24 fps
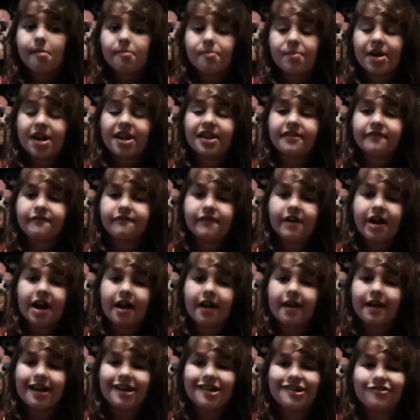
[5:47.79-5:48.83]
but it's
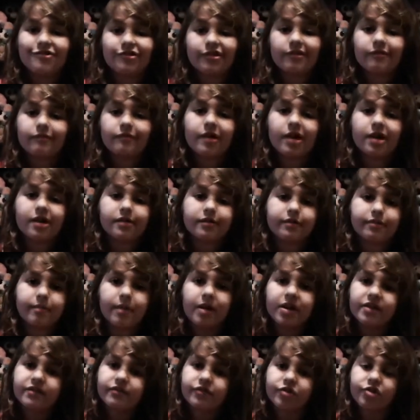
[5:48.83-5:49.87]
fun and you can raise
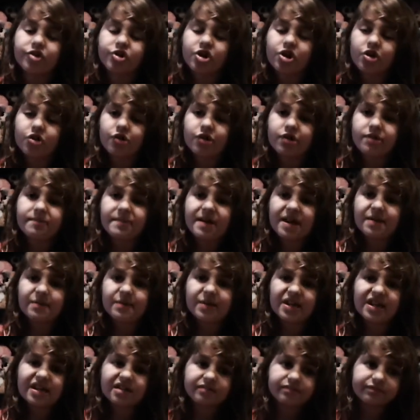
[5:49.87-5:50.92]
money for charity
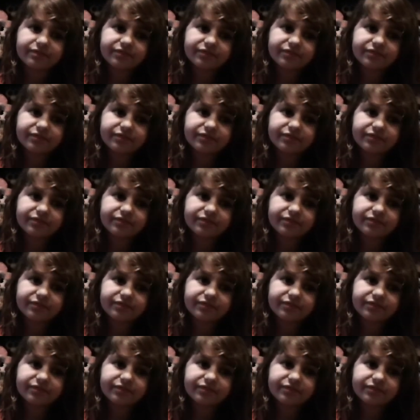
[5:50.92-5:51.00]
maybe.